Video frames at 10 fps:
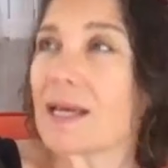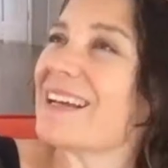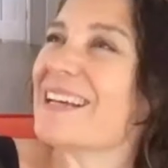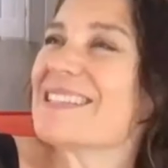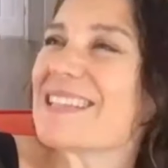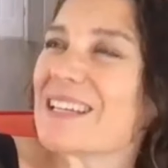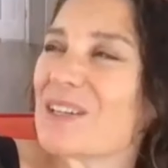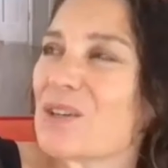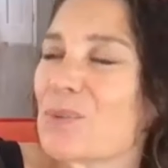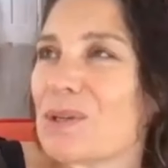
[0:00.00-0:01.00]
It's like,
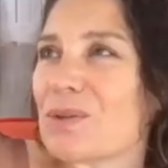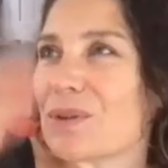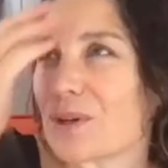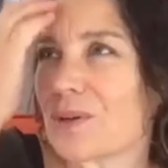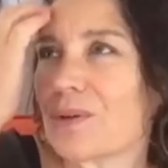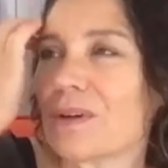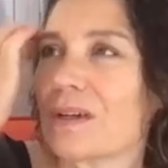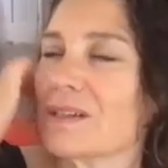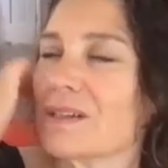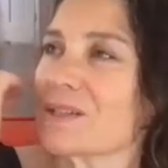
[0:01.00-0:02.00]
you know, when you go
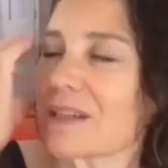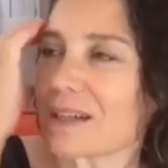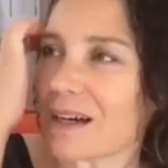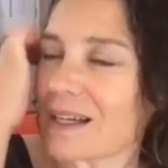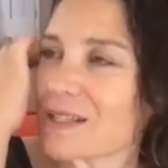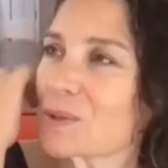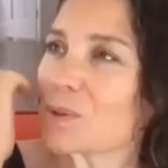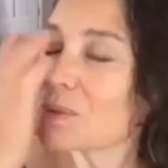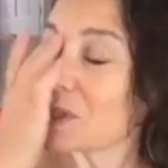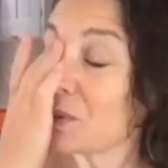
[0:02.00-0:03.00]
to like a high
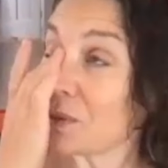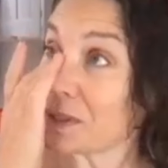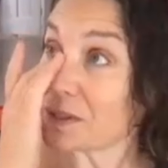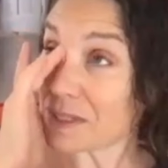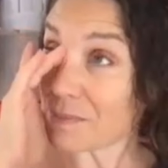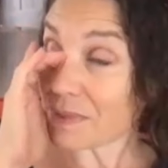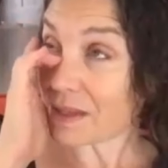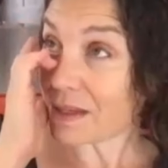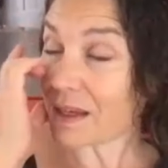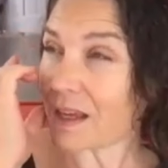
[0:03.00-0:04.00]
school reunion or
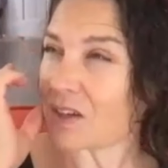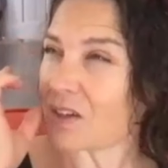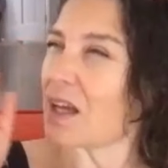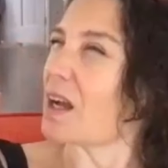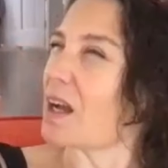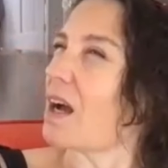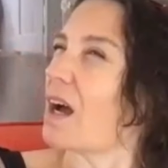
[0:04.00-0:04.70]
something and you're like,